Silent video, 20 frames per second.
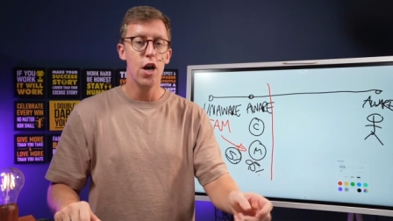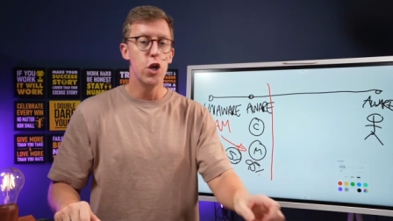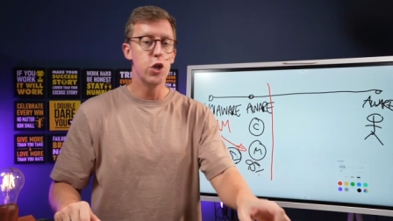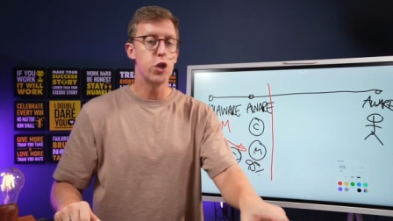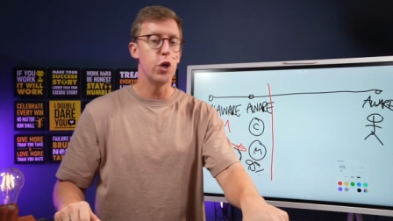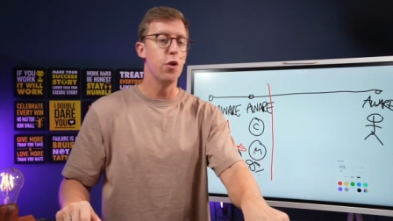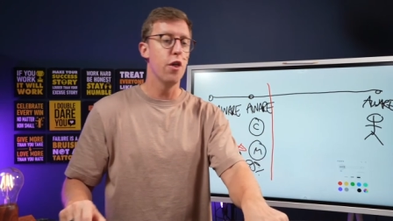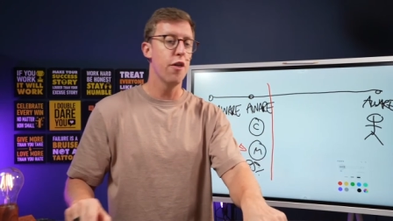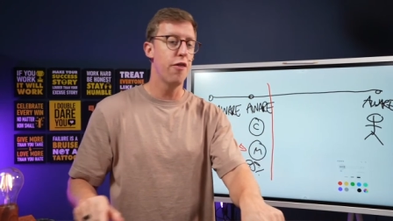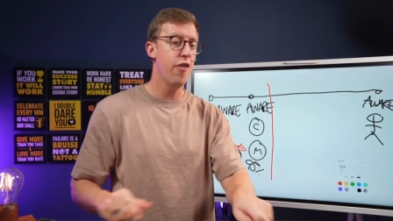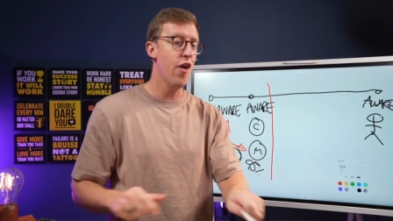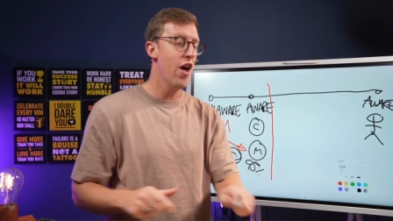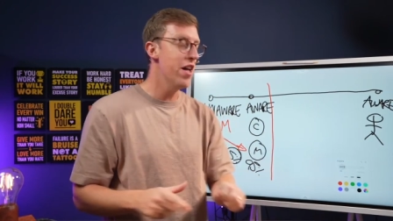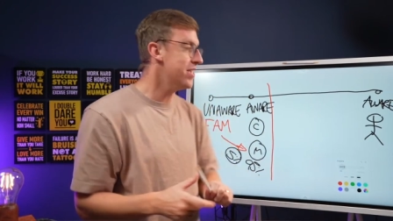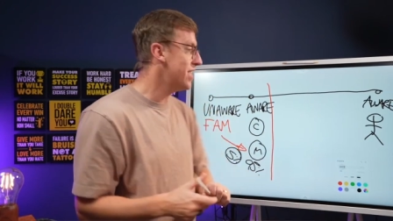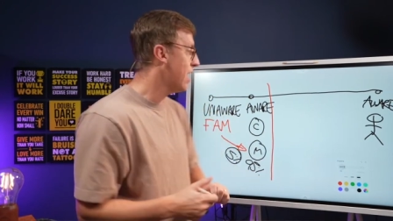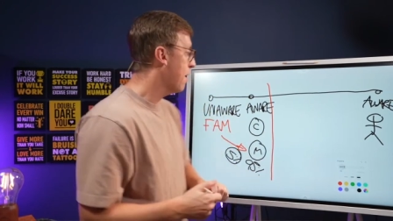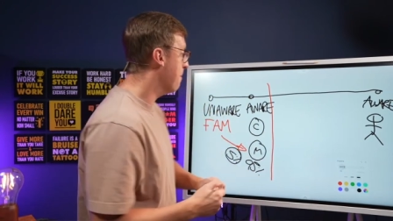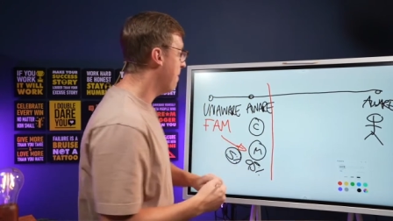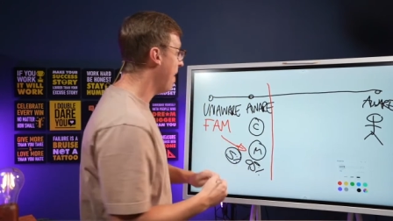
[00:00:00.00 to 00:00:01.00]
So the third
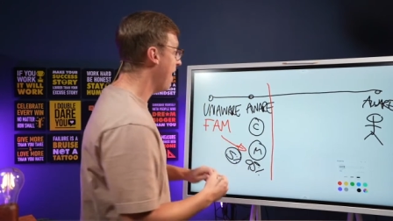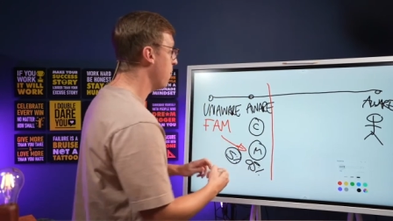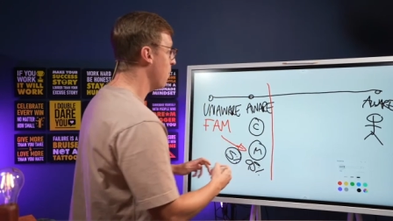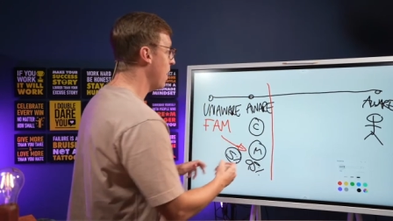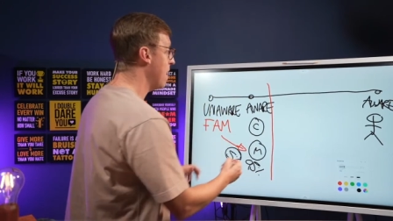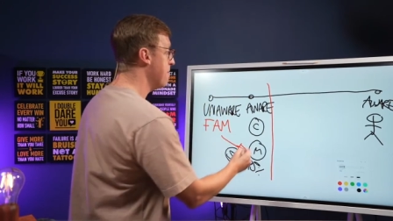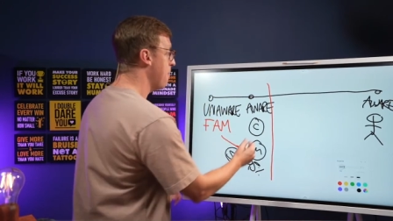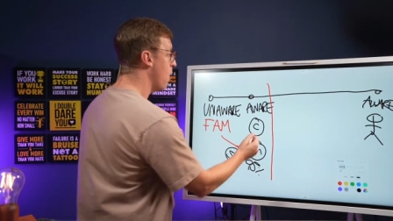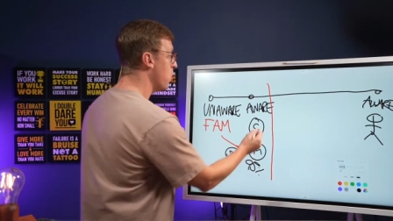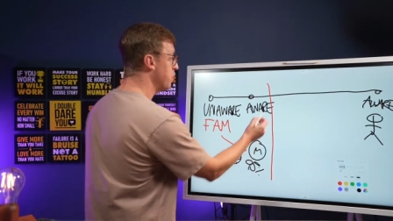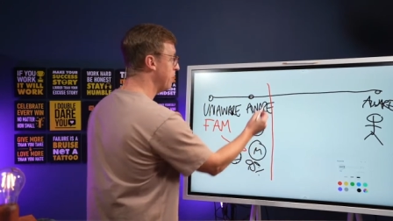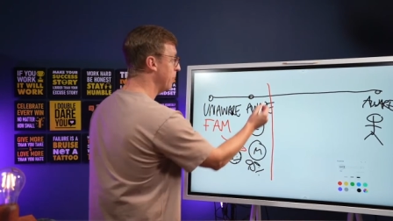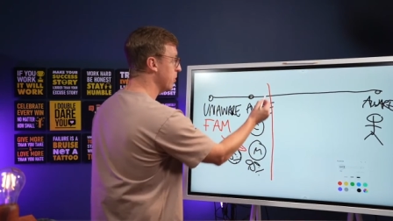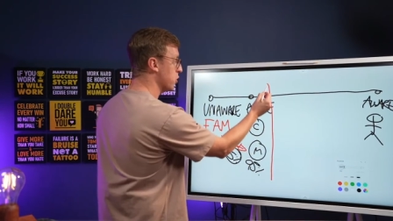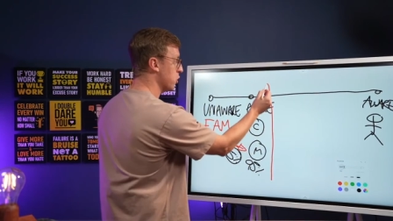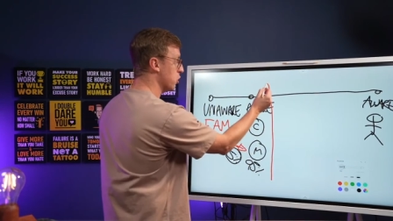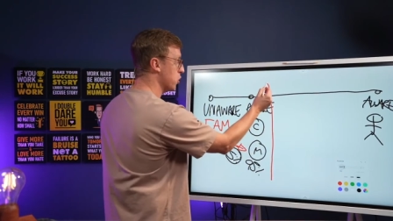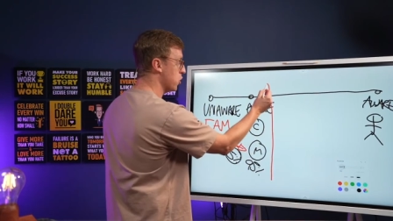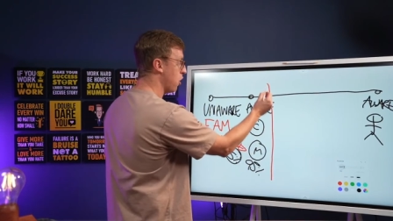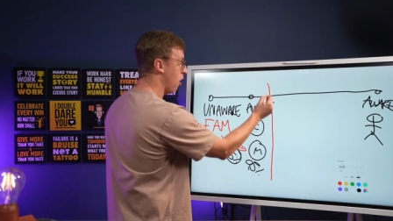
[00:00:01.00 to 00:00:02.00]
step, and by the way, most people
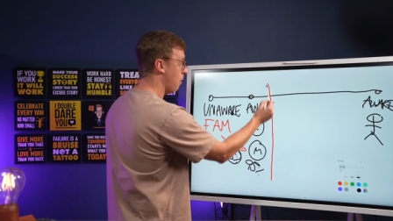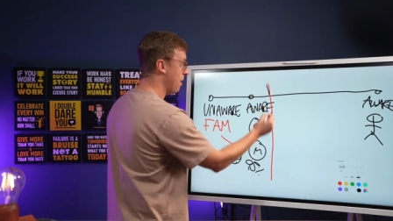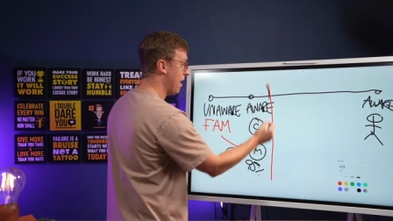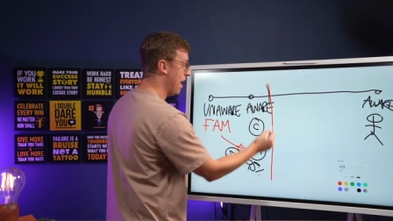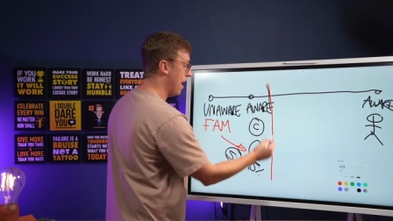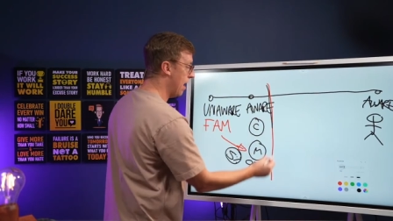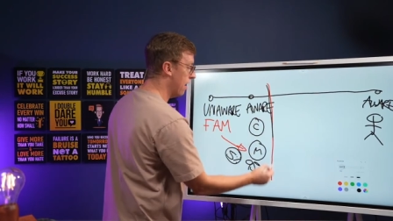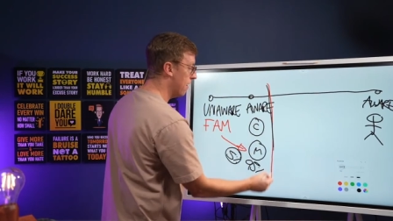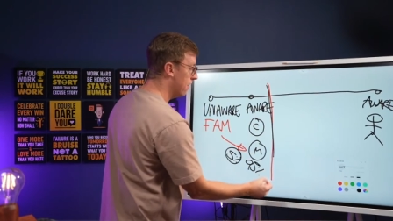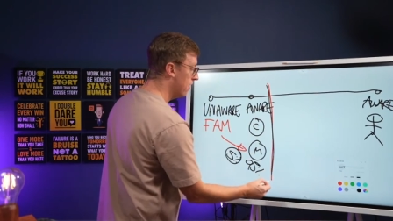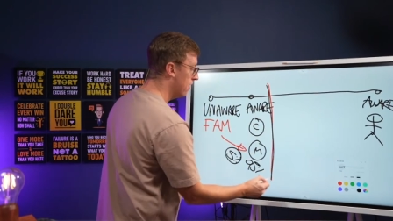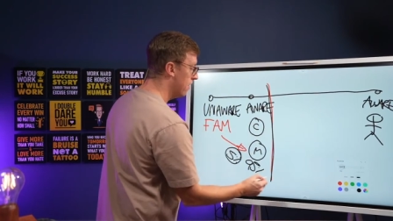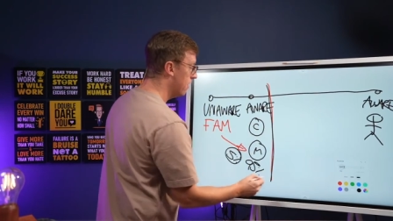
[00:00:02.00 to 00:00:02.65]
just stop here.